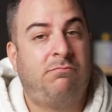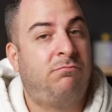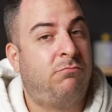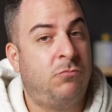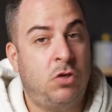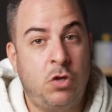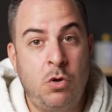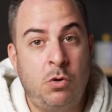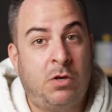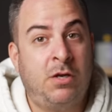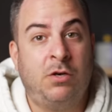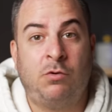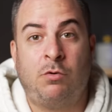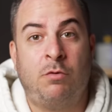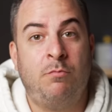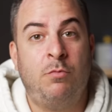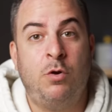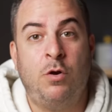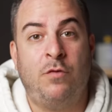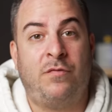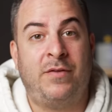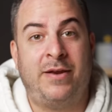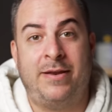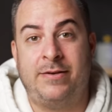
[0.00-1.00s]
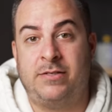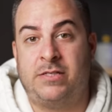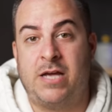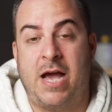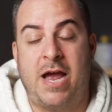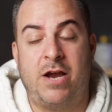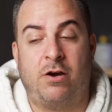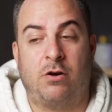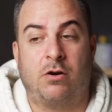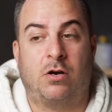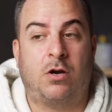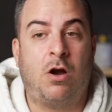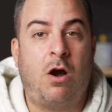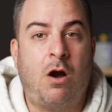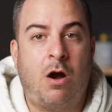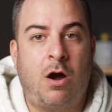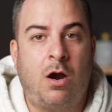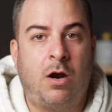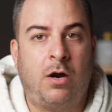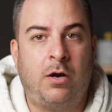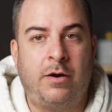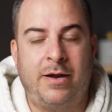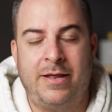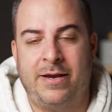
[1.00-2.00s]
you can remove an entire
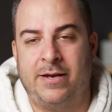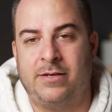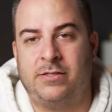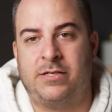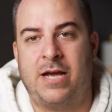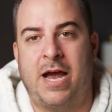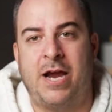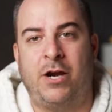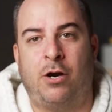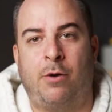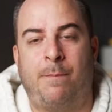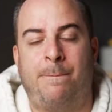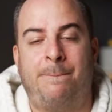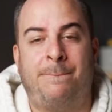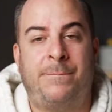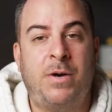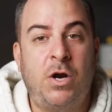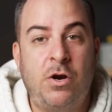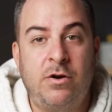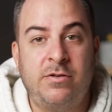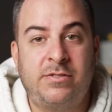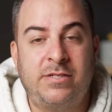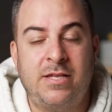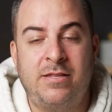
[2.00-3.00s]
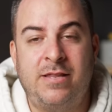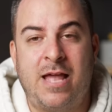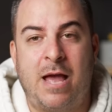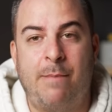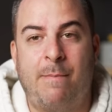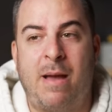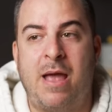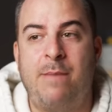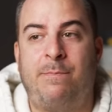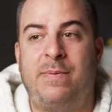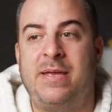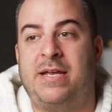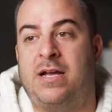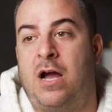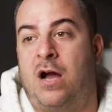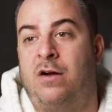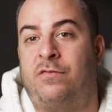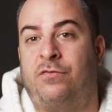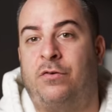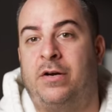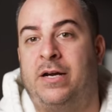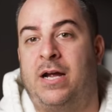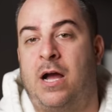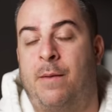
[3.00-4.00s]
car, an entire person that might be
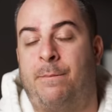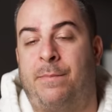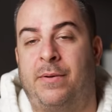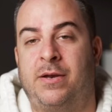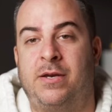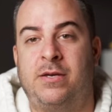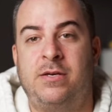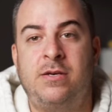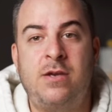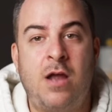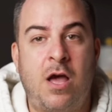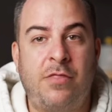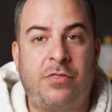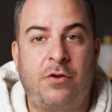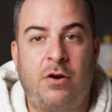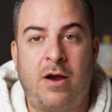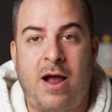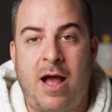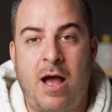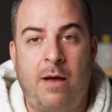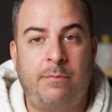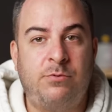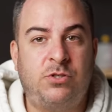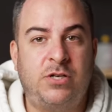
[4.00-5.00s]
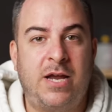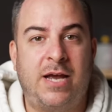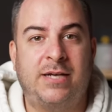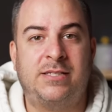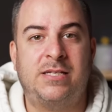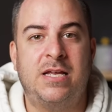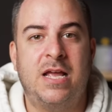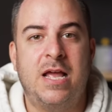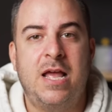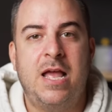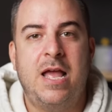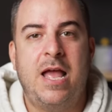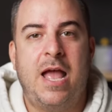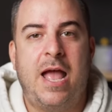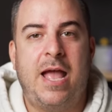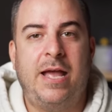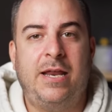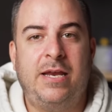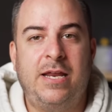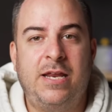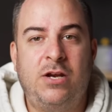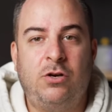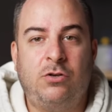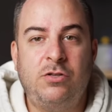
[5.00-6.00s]
covering up another object,
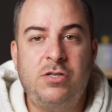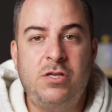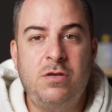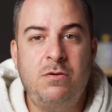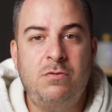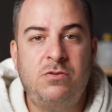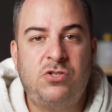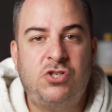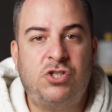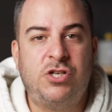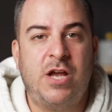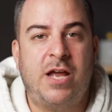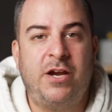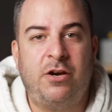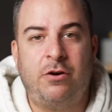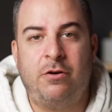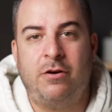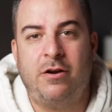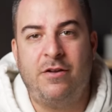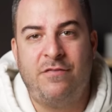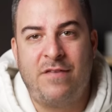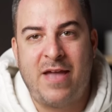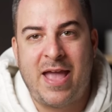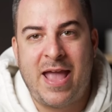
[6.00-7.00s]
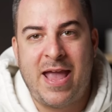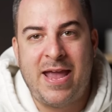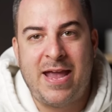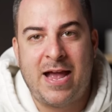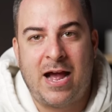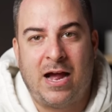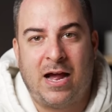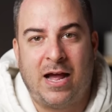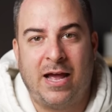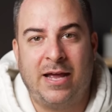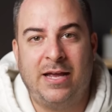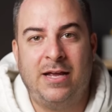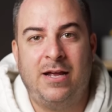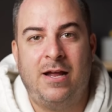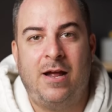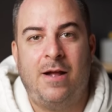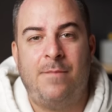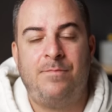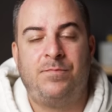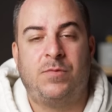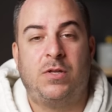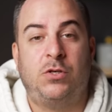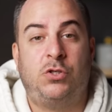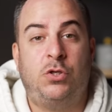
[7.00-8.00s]
and it'll use generative AI
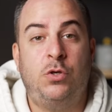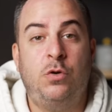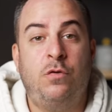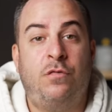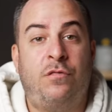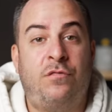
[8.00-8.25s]
to